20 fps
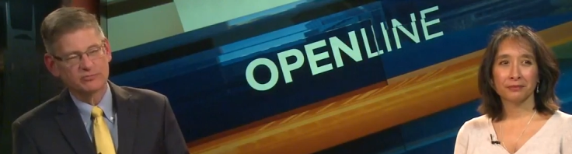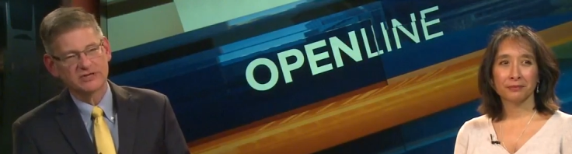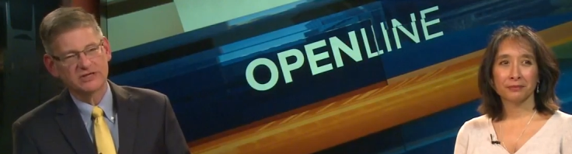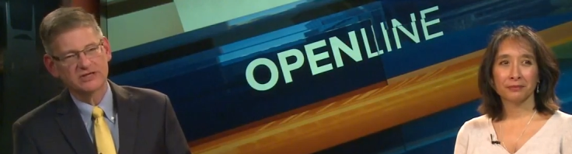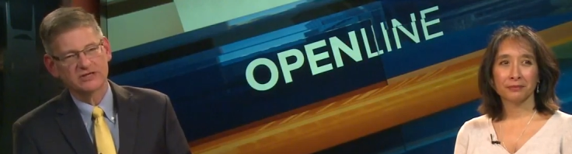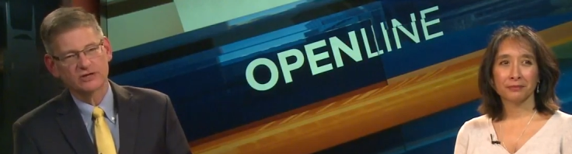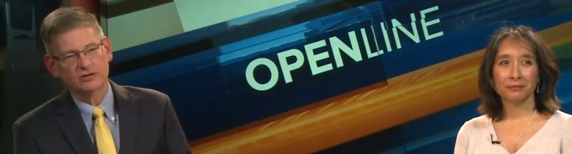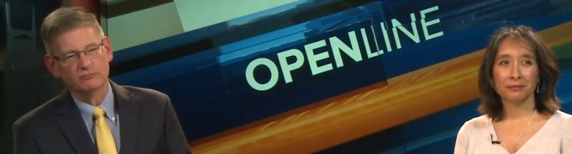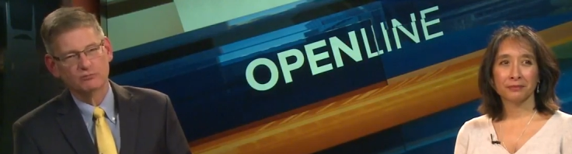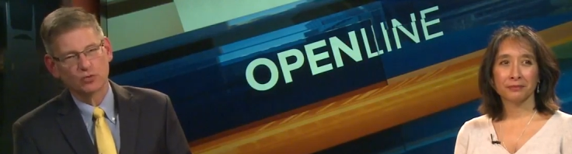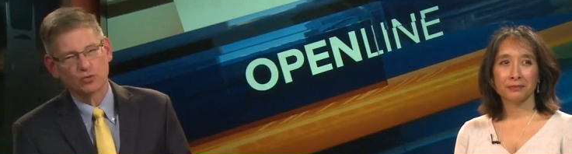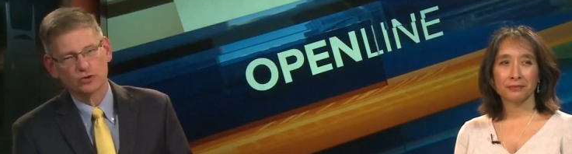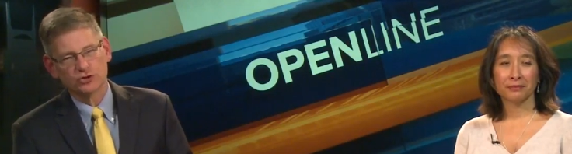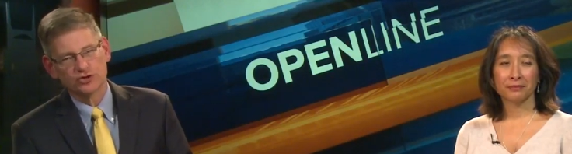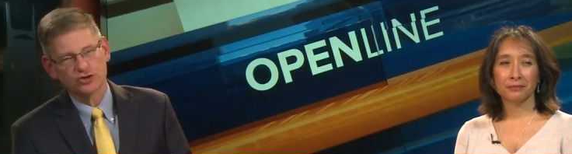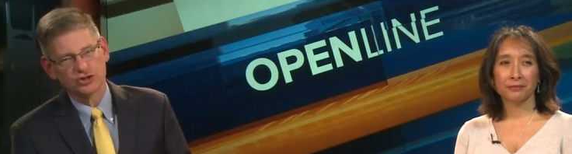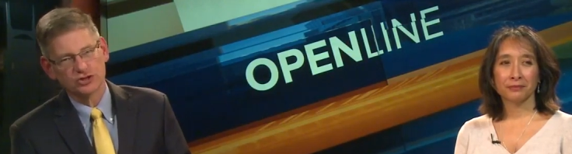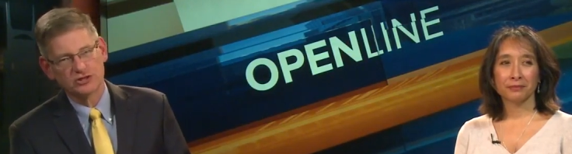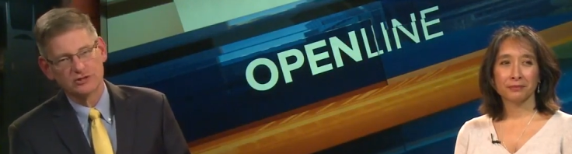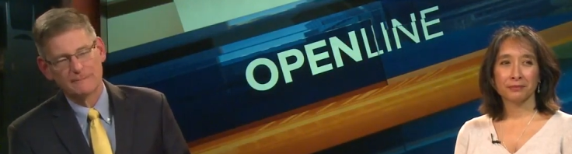Speaker 1: heartbeat
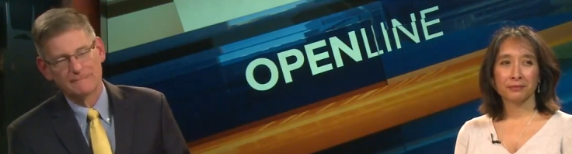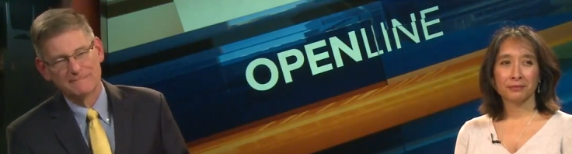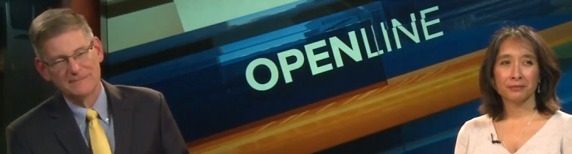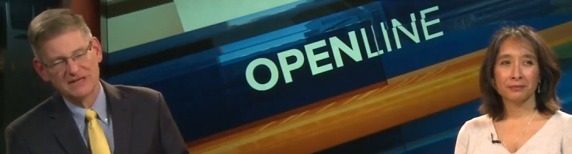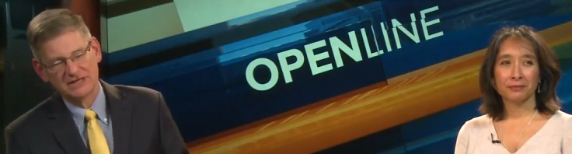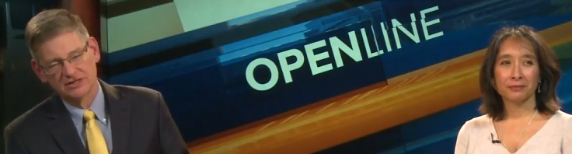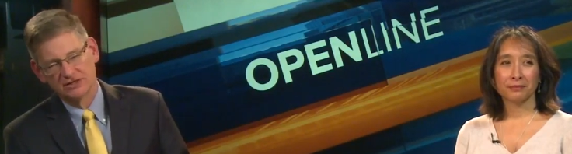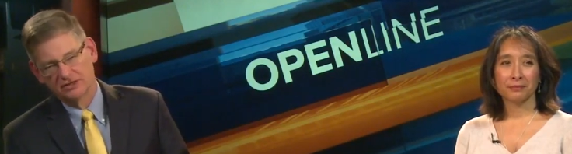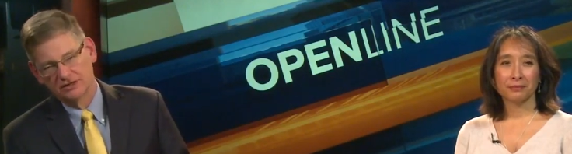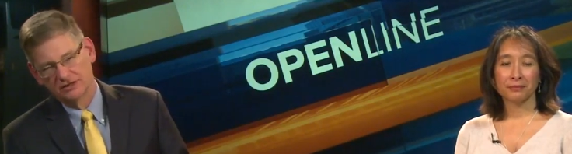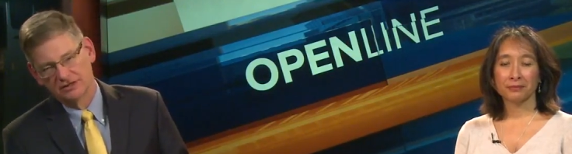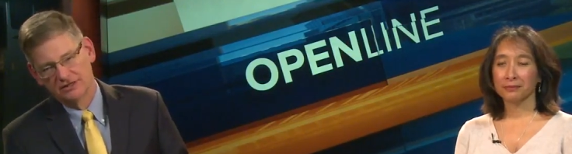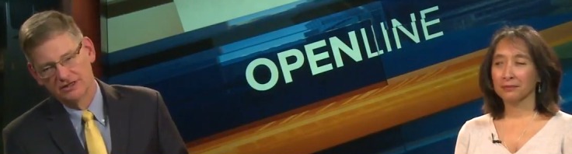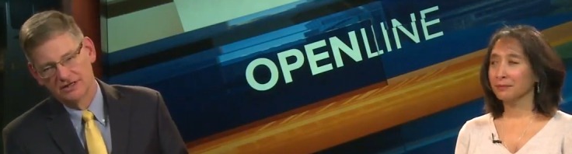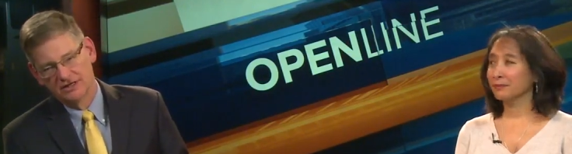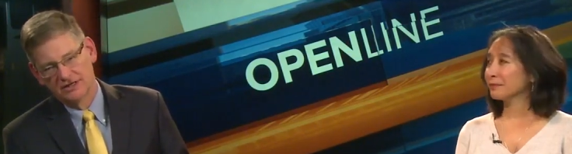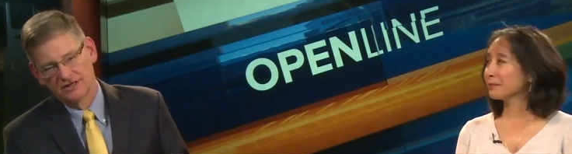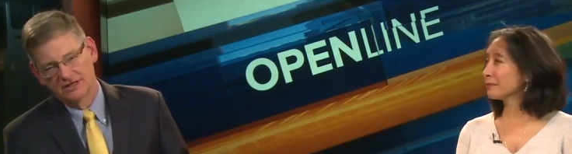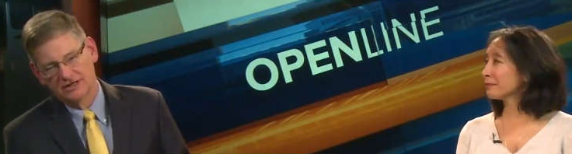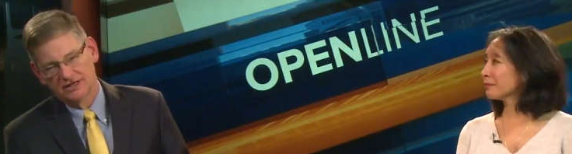abortion bill
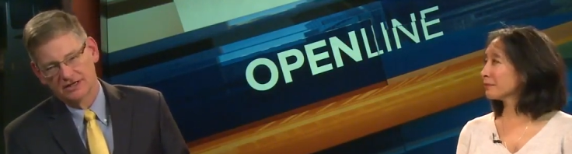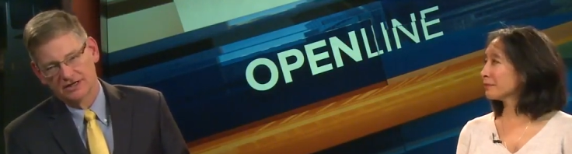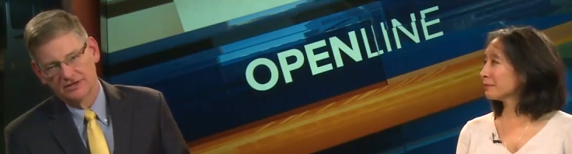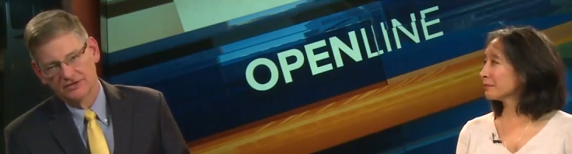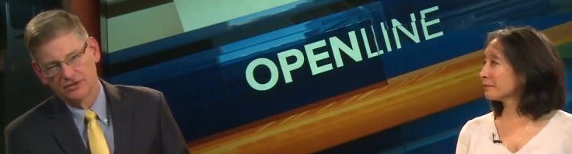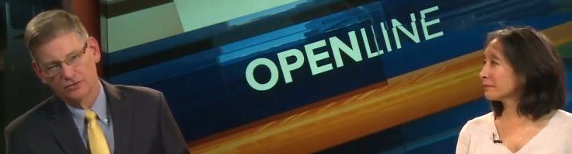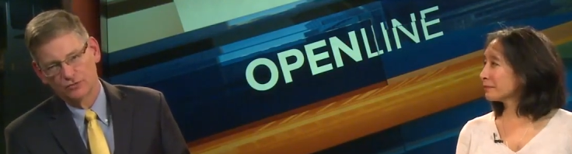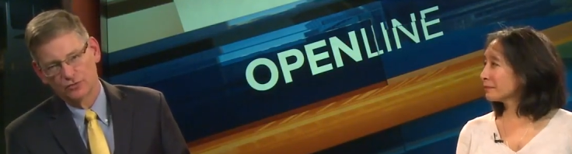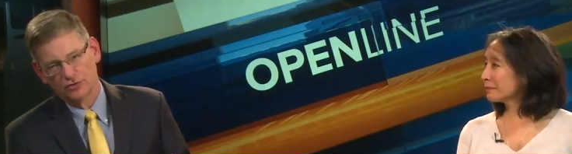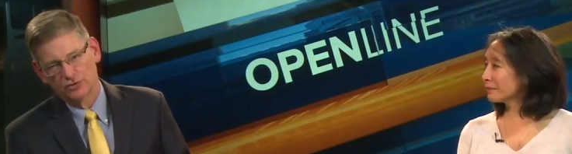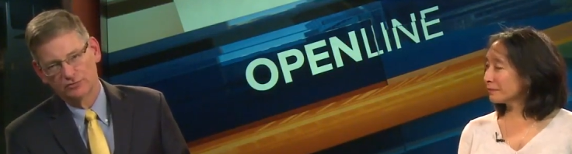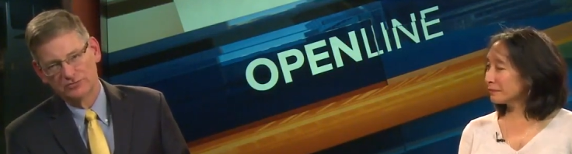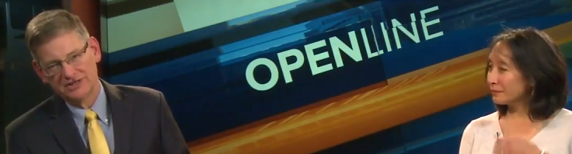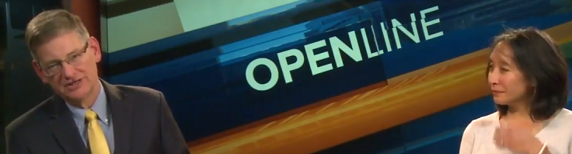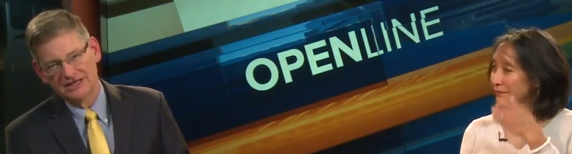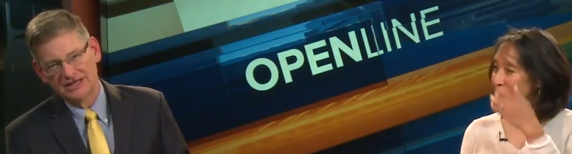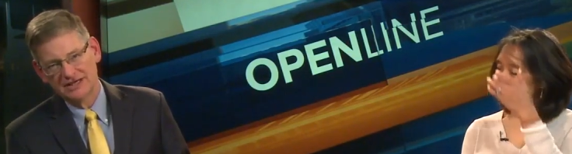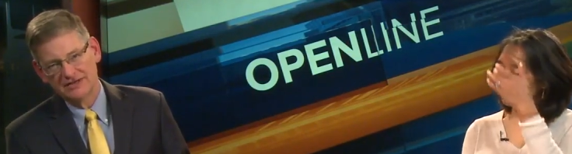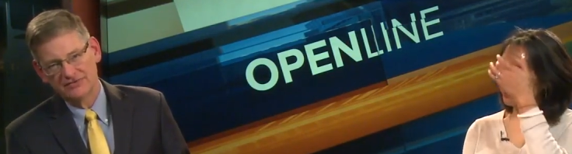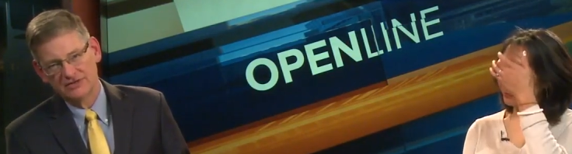that will
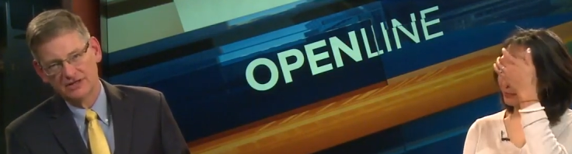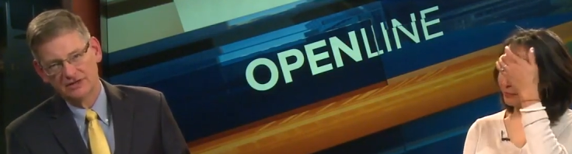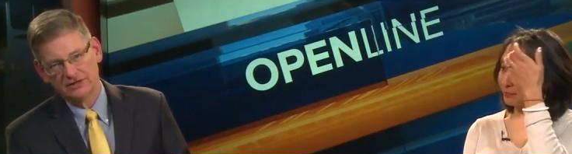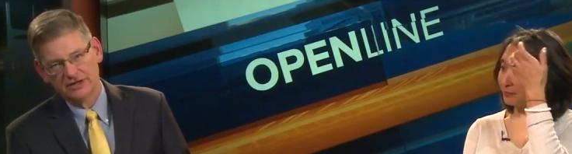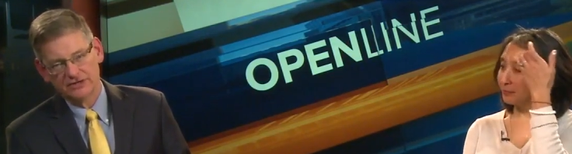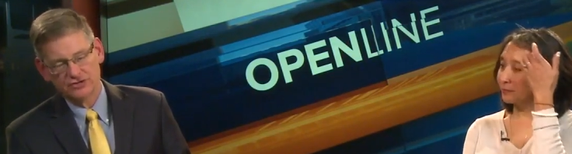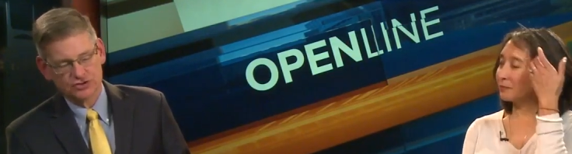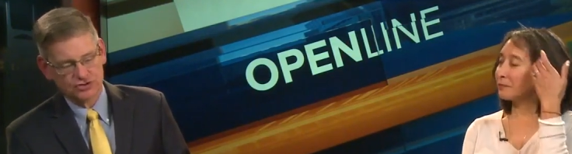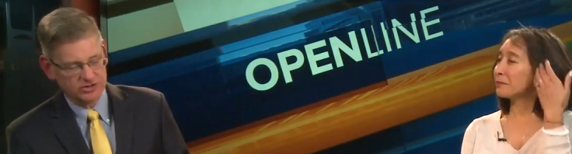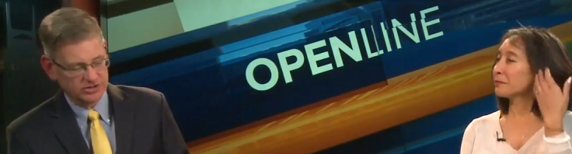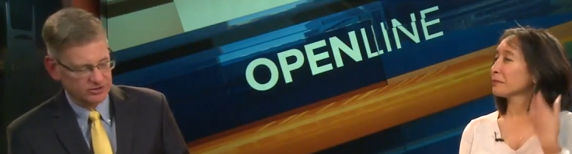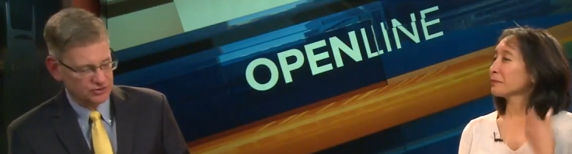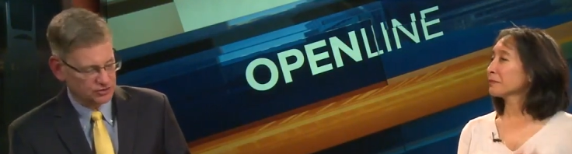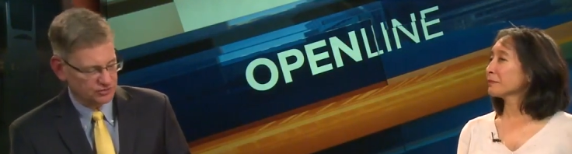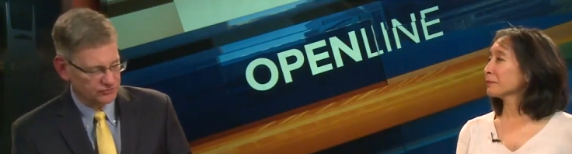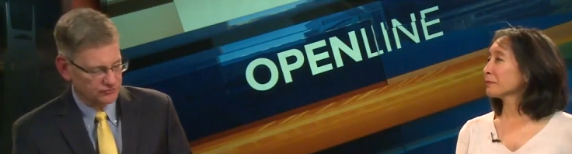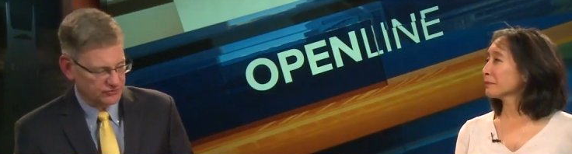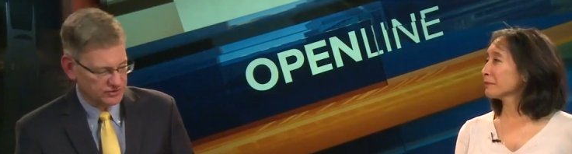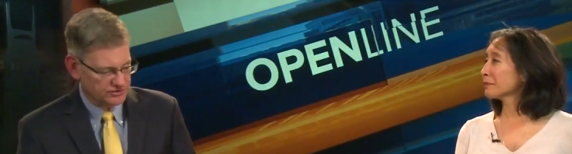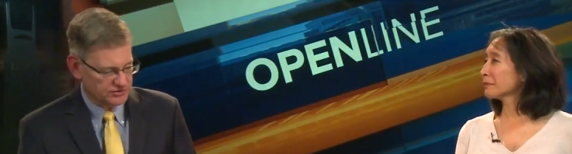be in the
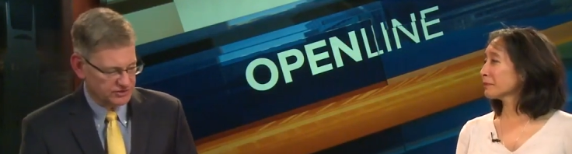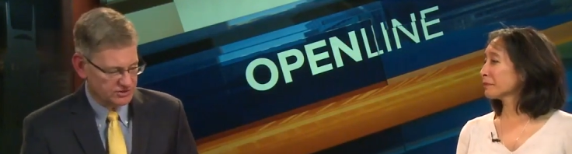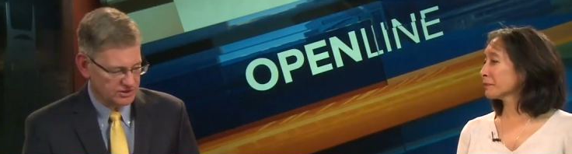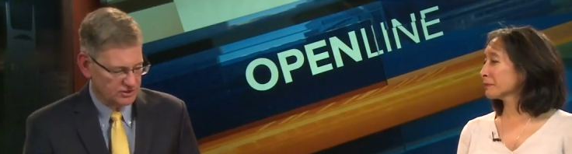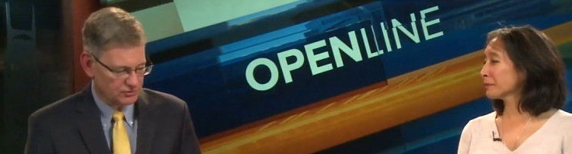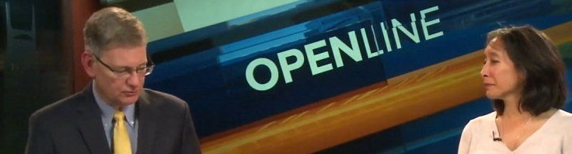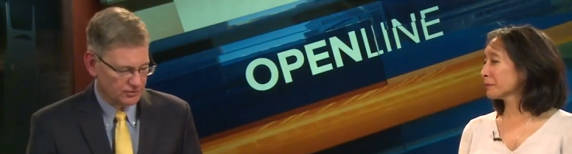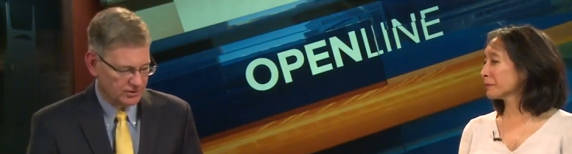legislature this year.